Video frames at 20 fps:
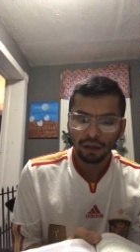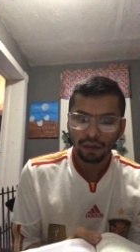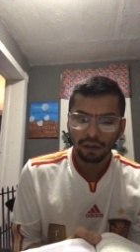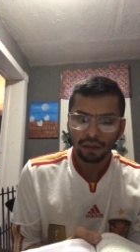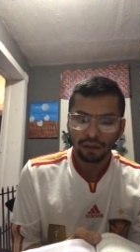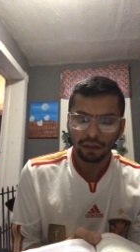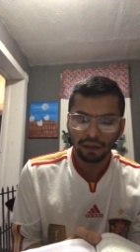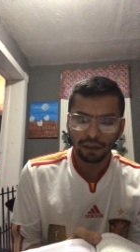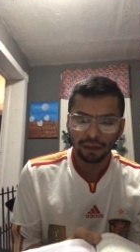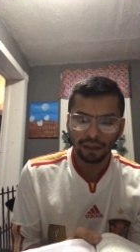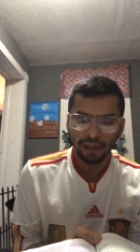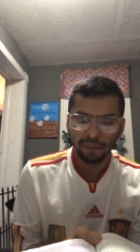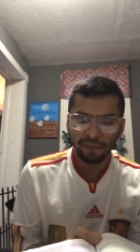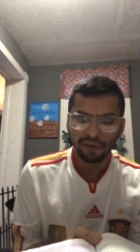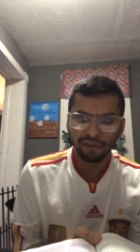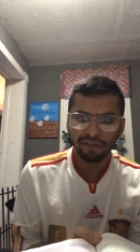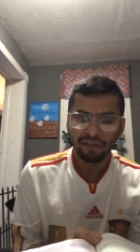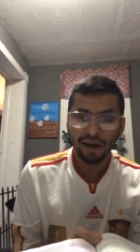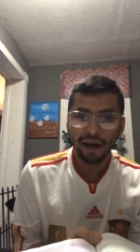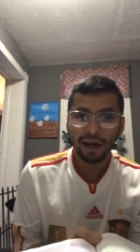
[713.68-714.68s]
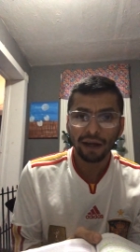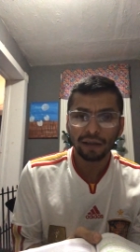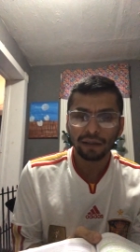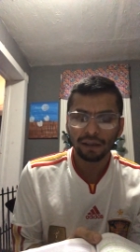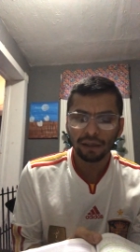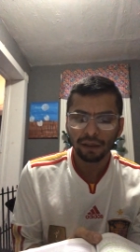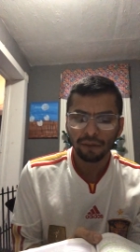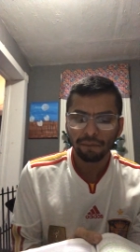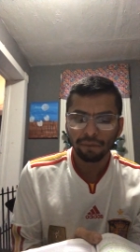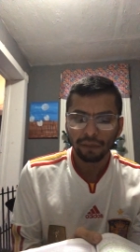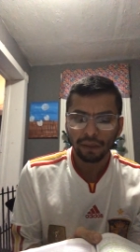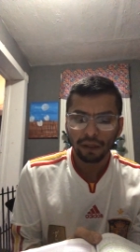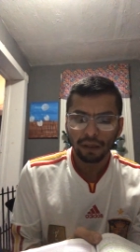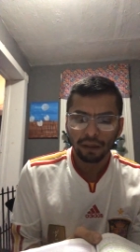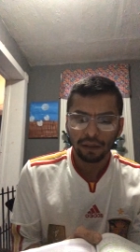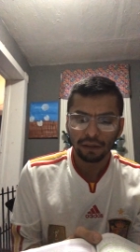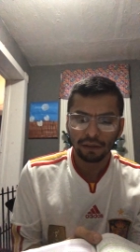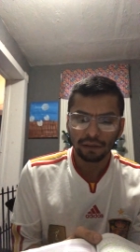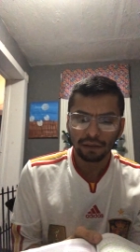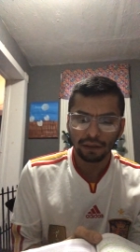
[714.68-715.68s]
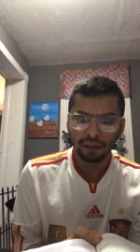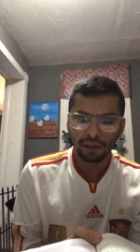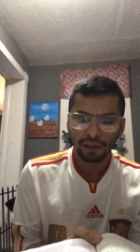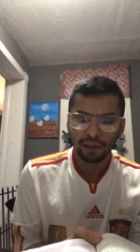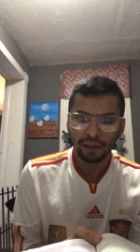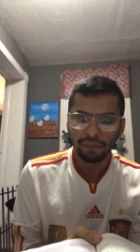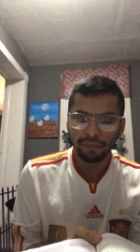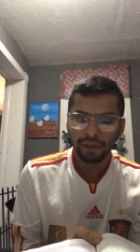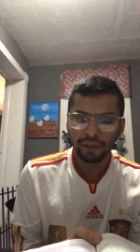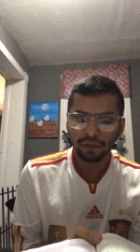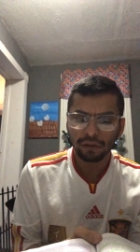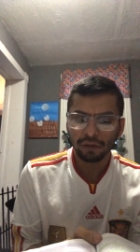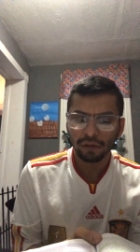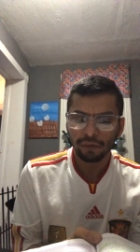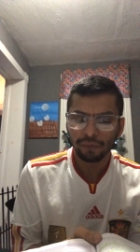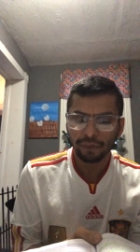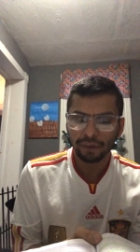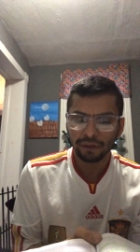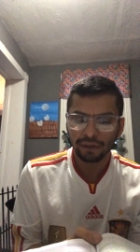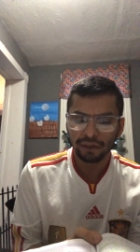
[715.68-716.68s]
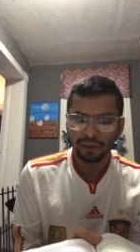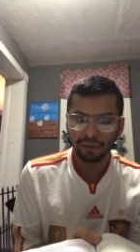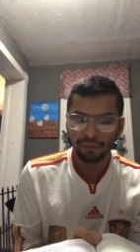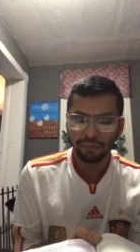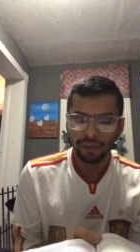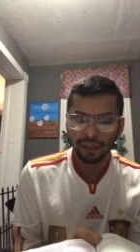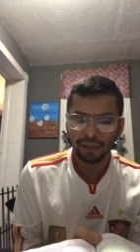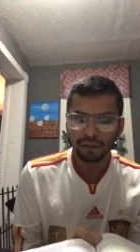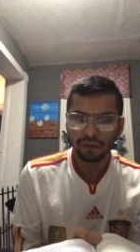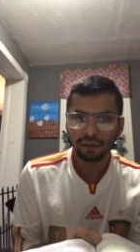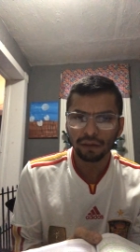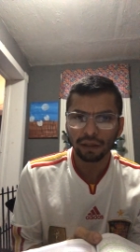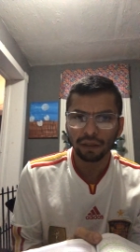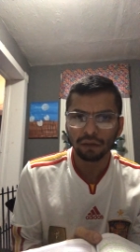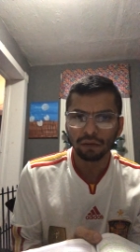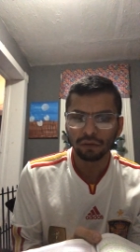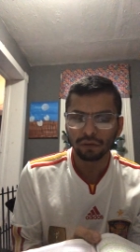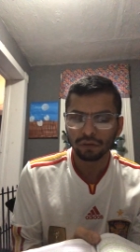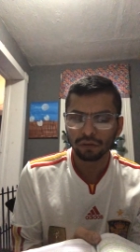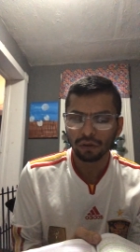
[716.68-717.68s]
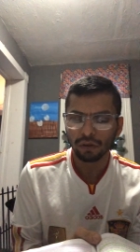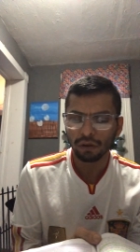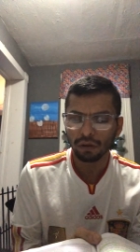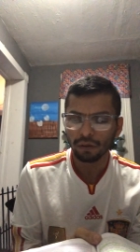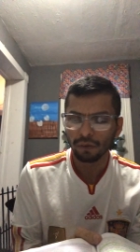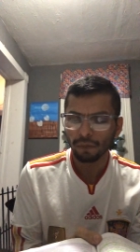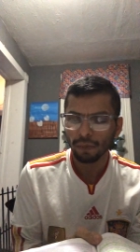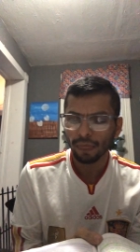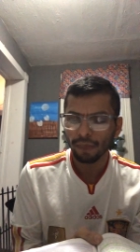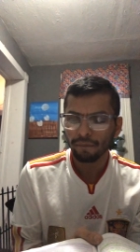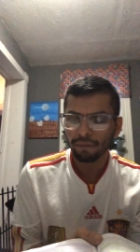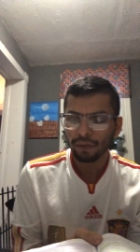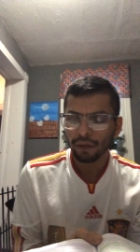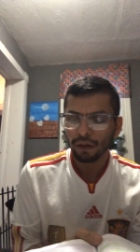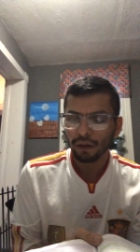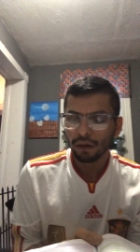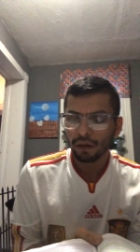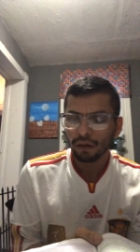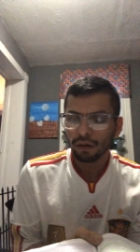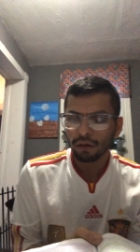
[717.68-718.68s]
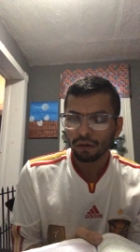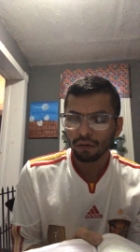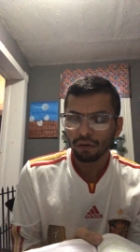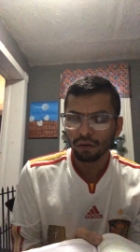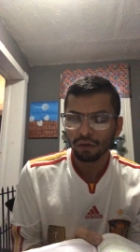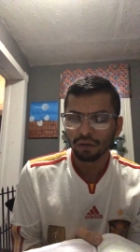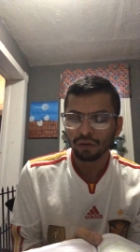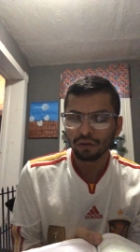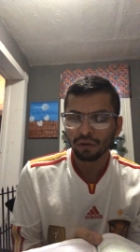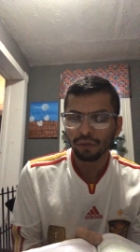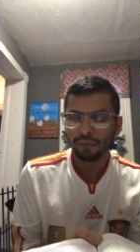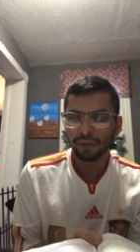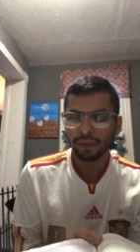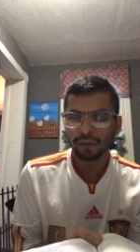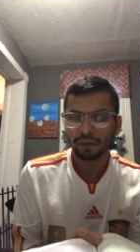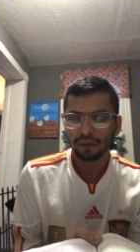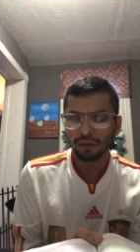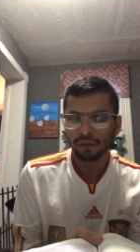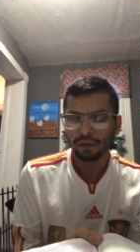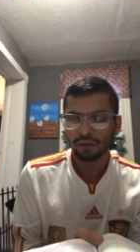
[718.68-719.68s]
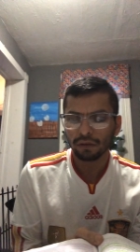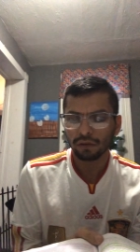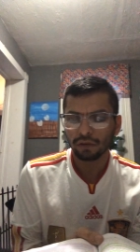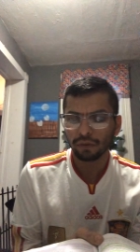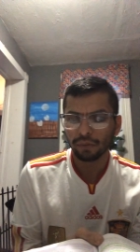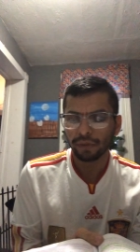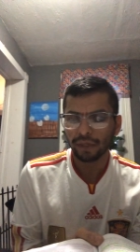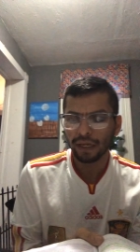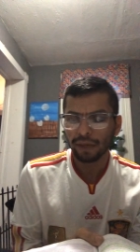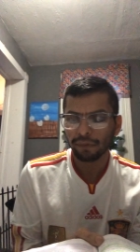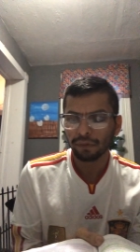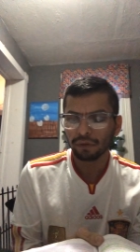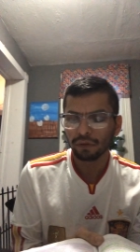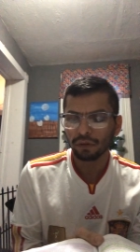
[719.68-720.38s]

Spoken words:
Number 5 is individual participation and control. Consumers should be able to